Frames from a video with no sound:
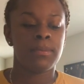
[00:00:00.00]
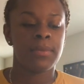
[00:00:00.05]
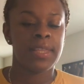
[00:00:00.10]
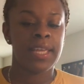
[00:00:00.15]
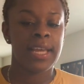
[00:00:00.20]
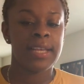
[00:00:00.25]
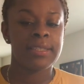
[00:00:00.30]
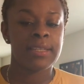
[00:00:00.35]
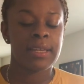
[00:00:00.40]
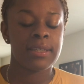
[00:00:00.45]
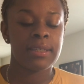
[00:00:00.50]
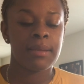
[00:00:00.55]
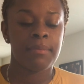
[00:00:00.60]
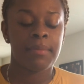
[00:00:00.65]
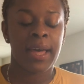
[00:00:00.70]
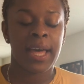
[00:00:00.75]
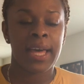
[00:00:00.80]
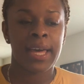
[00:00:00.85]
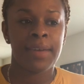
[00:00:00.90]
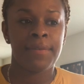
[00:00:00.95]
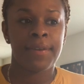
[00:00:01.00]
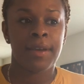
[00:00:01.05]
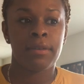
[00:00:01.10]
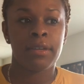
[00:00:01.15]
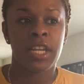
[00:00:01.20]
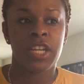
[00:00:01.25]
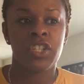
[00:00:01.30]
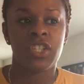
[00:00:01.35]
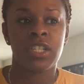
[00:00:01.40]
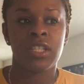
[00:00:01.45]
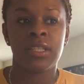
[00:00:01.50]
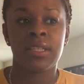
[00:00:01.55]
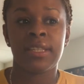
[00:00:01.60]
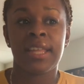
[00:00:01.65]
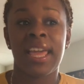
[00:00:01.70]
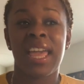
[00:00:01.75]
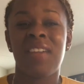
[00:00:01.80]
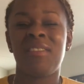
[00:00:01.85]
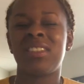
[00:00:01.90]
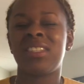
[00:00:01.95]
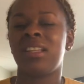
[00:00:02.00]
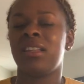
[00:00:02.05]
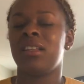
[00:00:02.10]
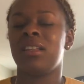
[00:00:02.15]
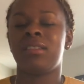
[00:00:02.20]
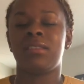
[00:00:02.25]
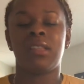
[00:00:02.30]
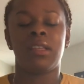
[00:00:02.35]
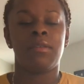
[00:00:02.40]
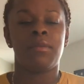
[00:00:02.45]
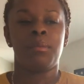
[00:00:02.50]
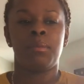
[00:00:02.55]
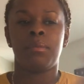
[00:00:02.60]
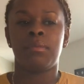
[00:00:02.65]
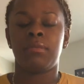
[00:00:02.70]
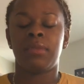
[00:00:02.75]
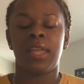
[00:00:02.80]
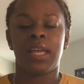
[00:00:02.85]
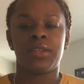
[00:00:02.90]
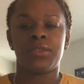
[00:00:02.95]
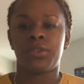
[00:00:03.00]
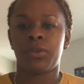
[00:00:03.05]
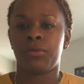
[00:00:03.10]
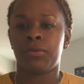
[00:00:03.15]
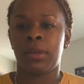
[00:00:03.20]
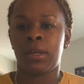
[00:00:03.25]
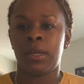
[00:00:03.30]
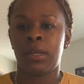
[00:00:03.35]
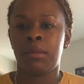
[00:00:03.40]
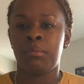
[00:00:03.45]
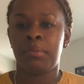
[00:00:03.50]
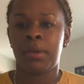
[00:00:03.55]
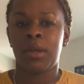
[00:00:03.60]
things, because in my foundations, they gave us a list of things to read,